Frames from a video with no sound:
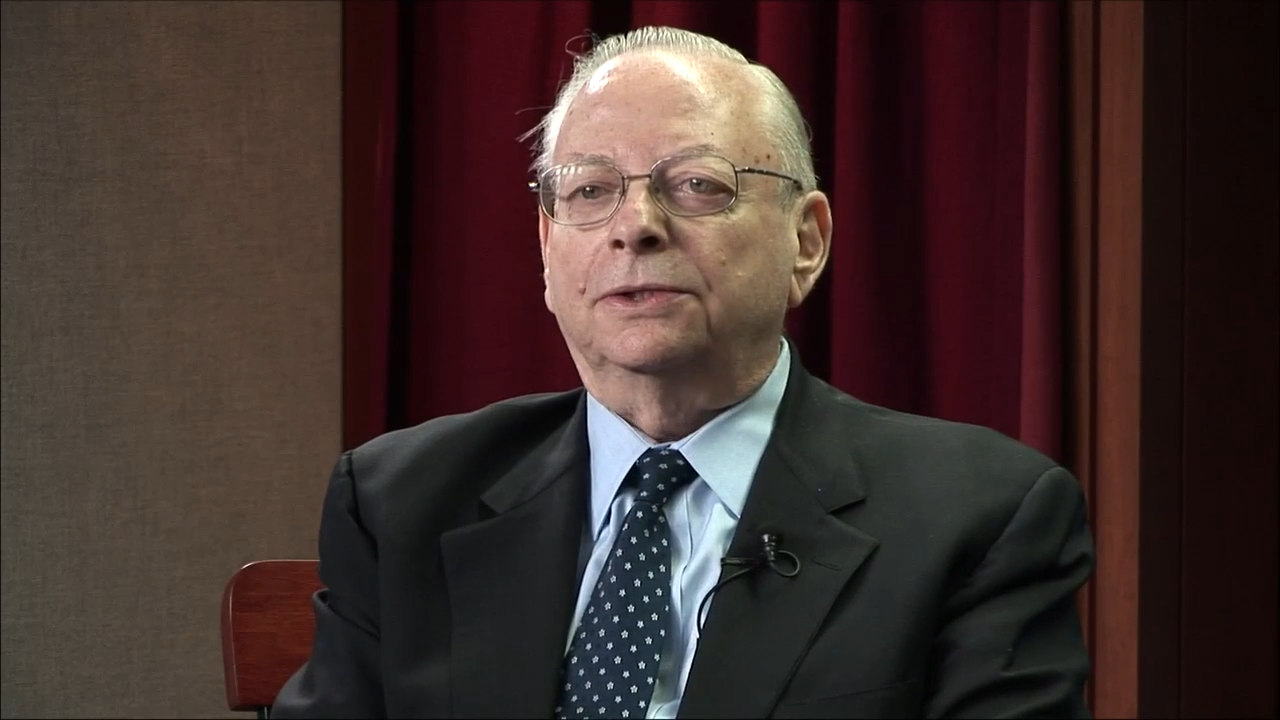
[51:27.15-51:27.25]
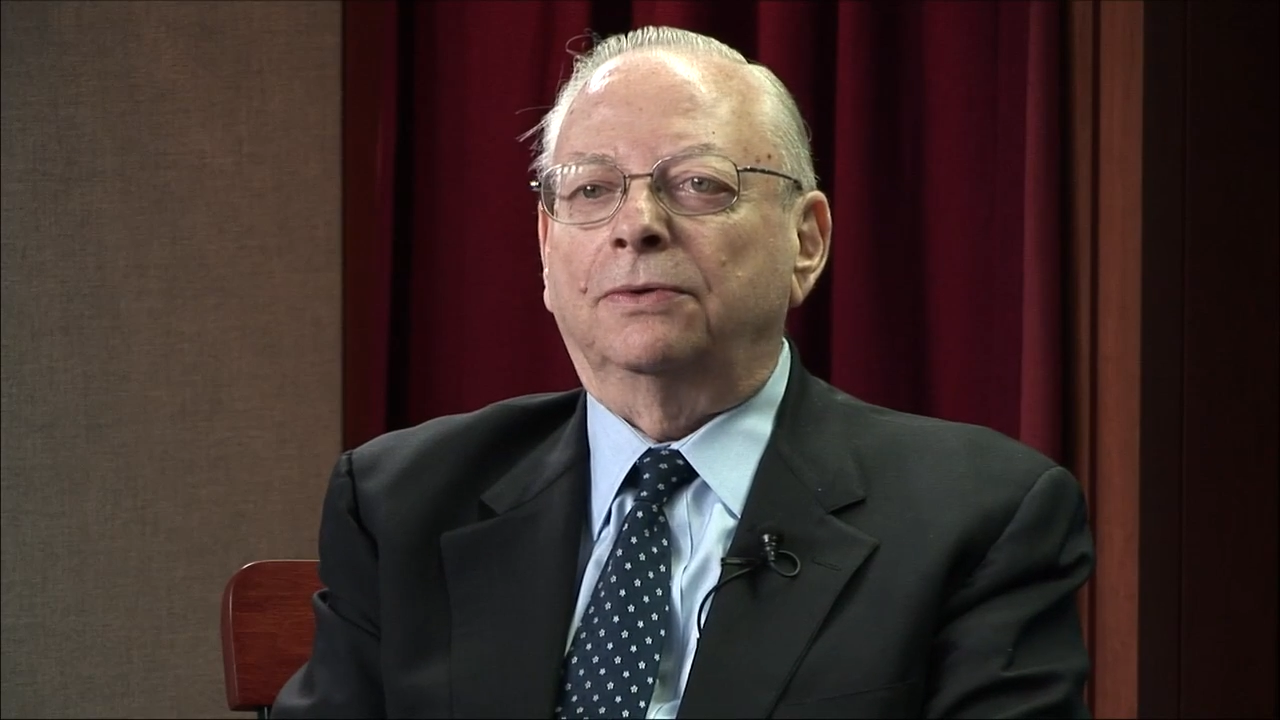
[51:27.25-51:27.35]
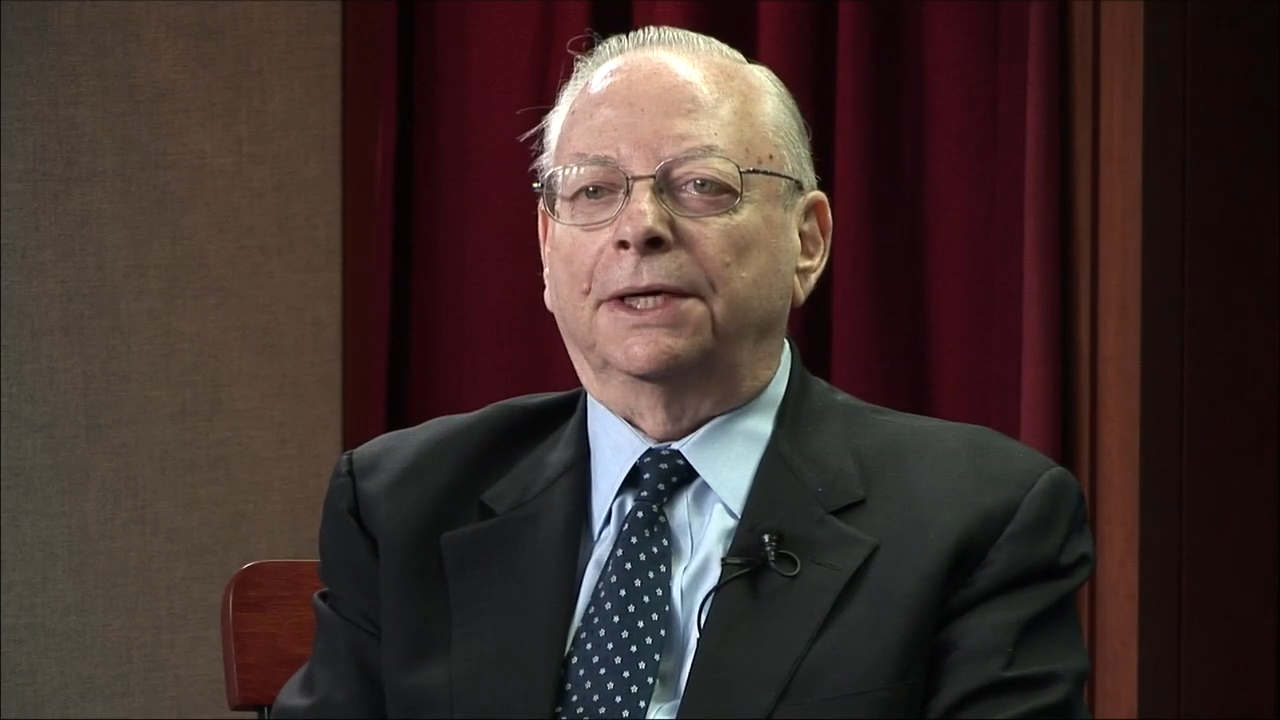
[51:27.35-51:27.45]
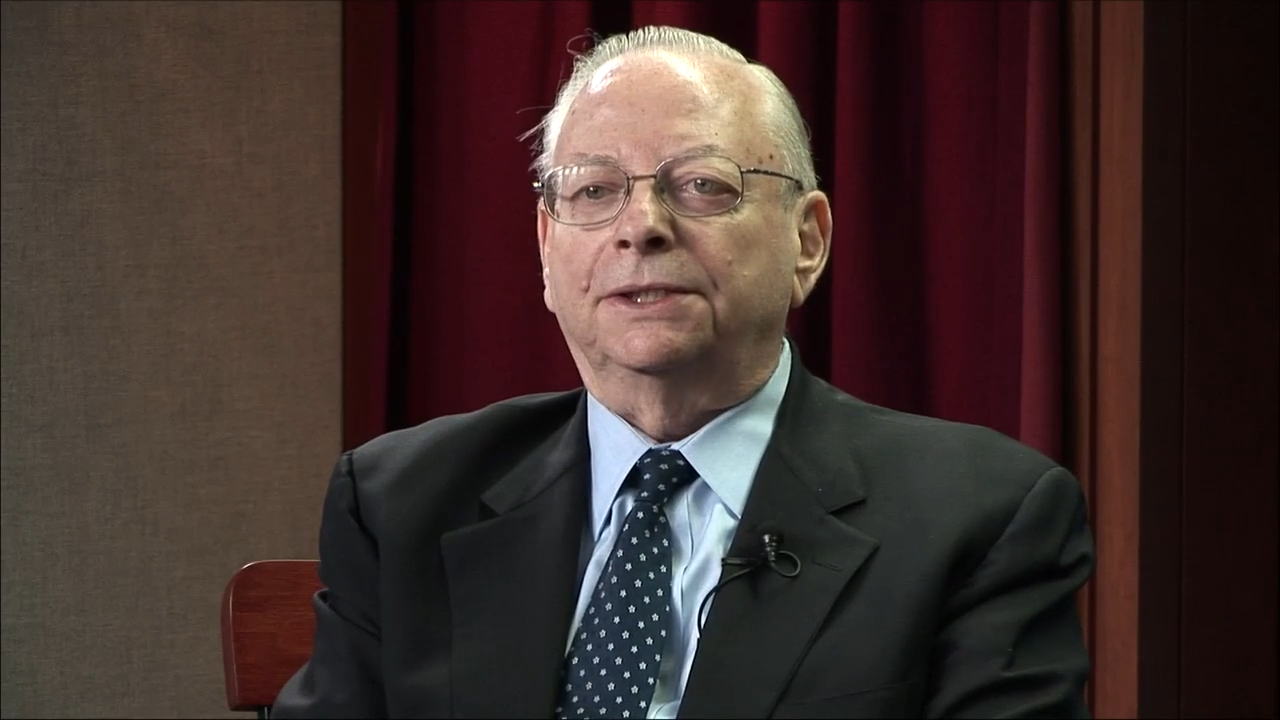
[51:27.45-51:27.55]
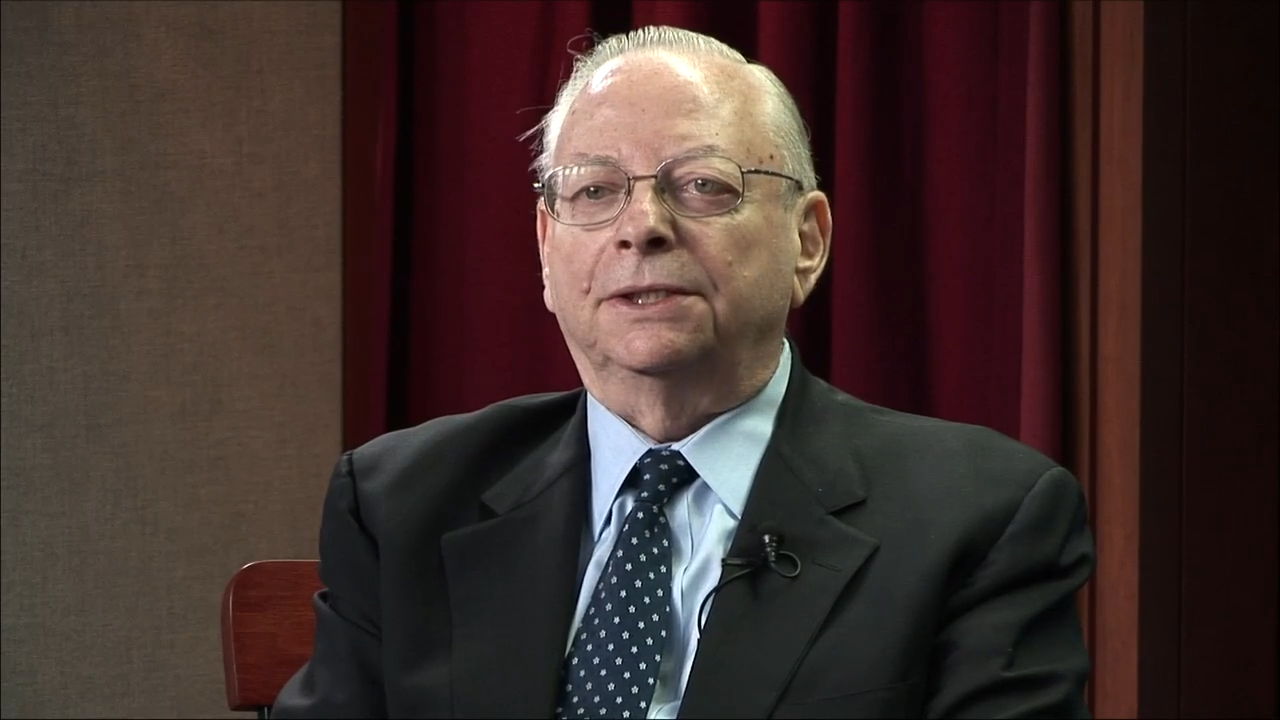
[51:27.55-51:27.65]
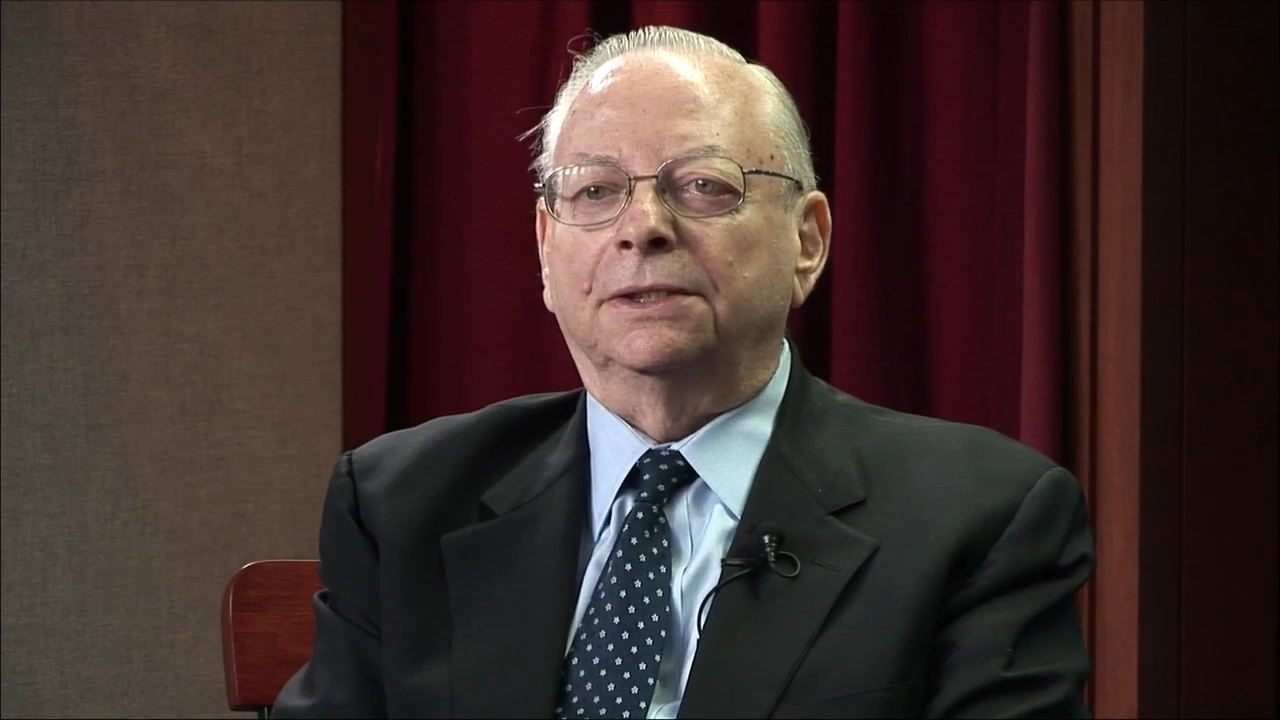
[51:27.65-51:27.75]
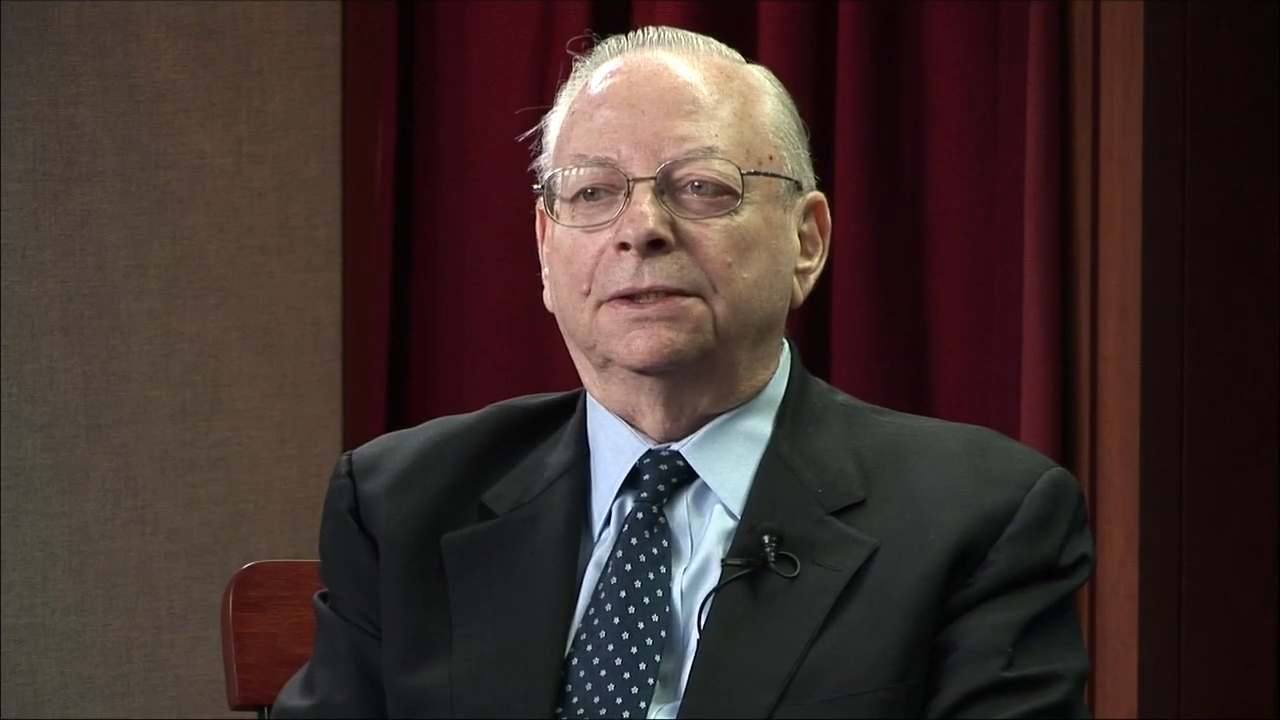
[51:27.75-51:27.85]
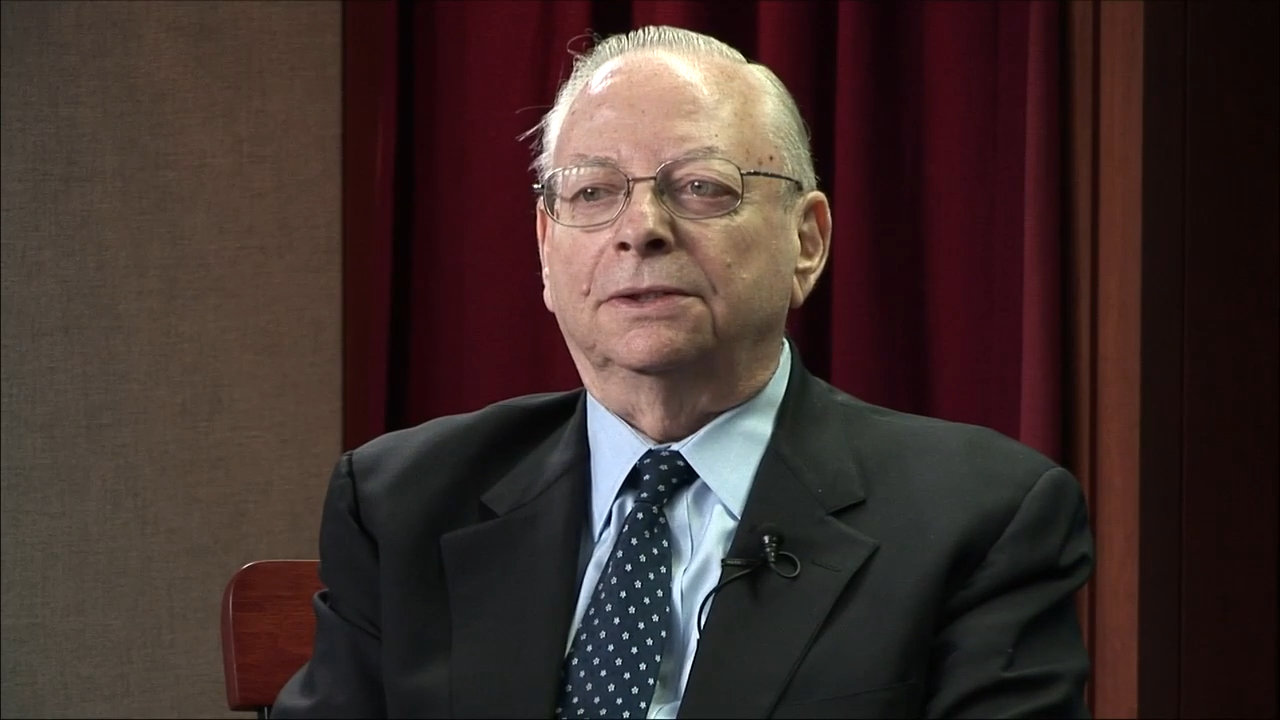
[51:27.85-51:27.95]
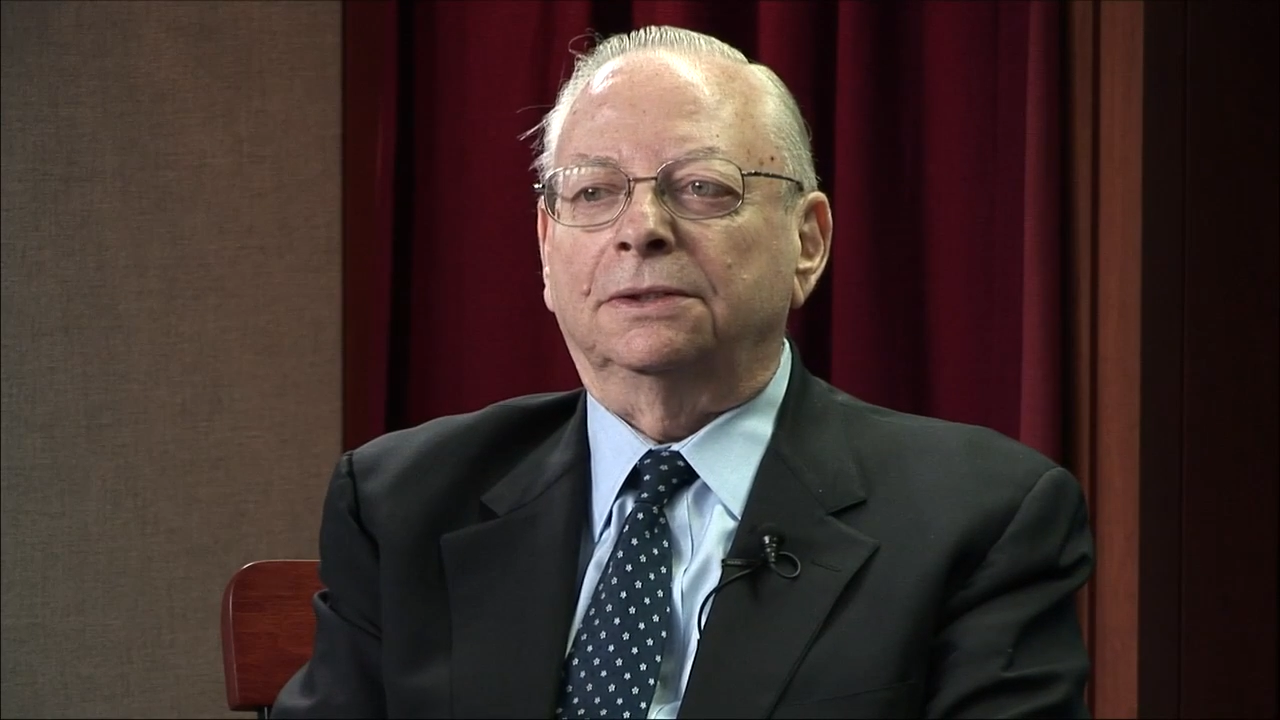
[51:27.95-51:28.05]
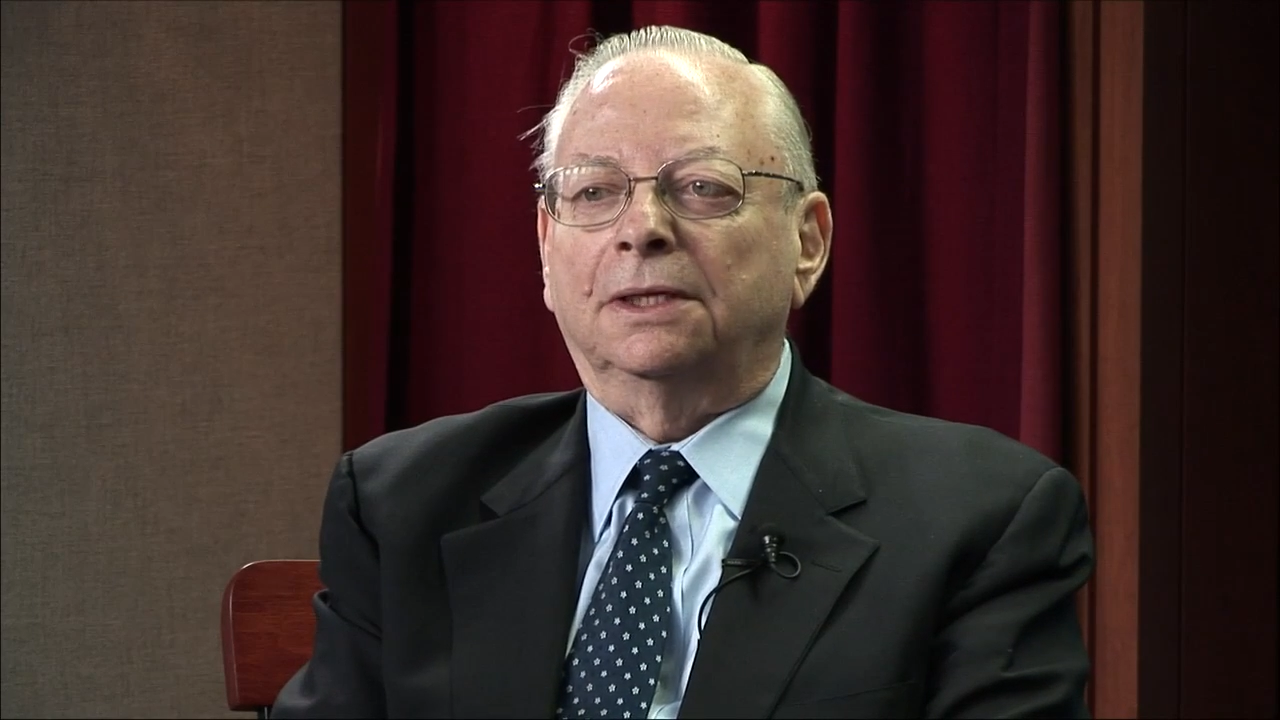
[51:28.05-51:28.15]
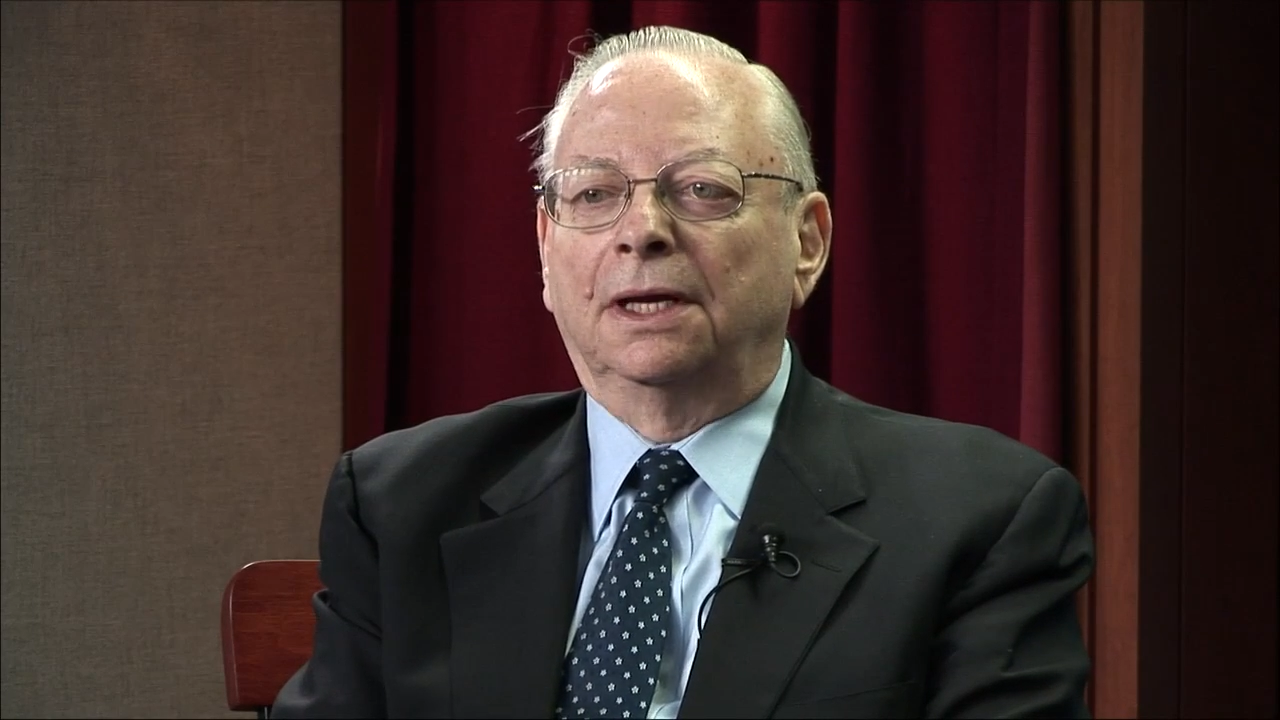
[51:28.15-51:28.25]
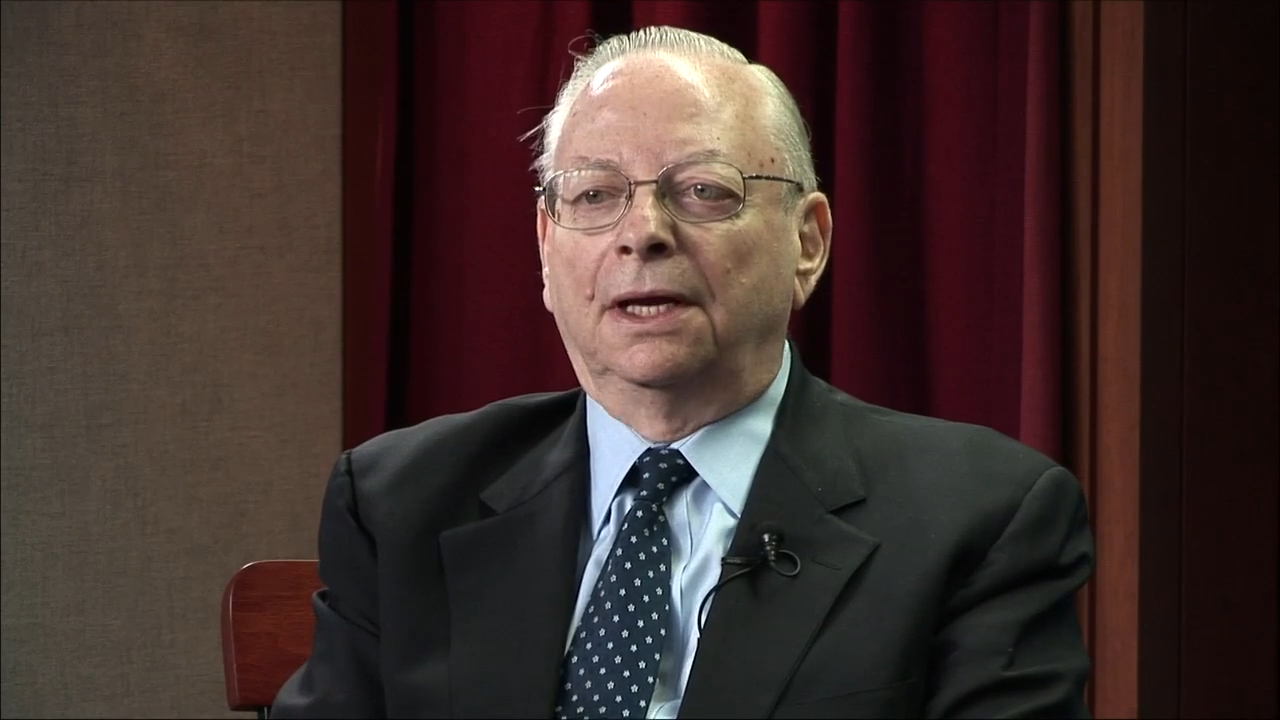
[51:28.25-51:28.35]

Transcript: questions,